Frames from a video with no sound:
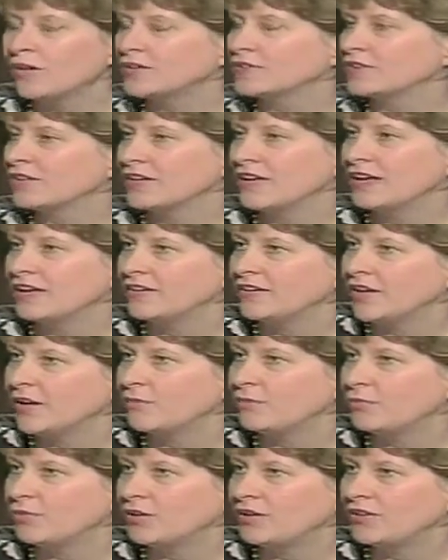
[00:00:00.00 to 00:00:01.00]
it's going to end up
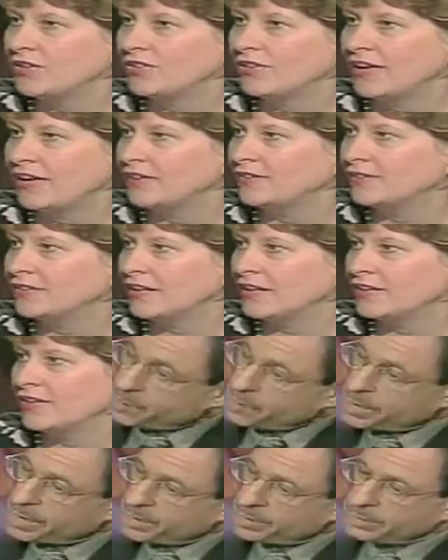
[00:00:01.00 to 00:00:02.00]
with. See, I hear
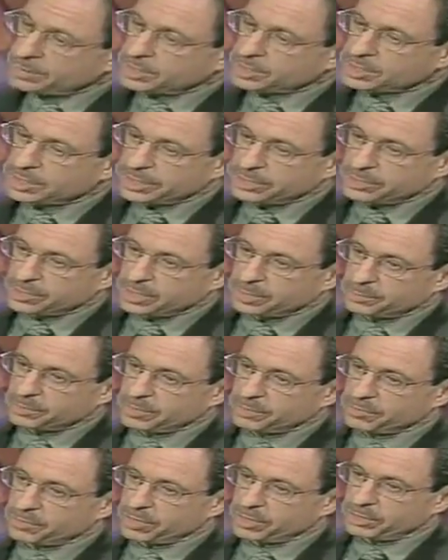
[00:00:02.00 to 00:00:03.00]
Marilyn saying
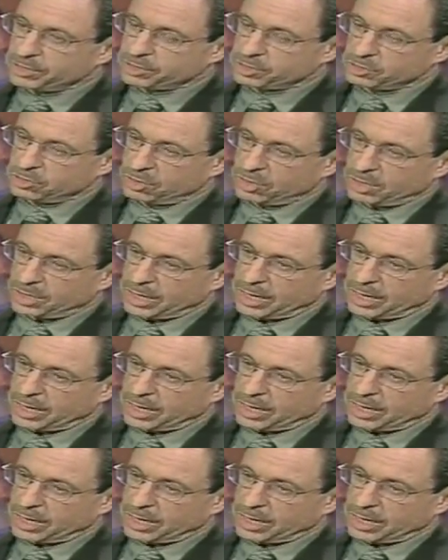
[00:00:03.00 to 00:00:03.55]
something very strong.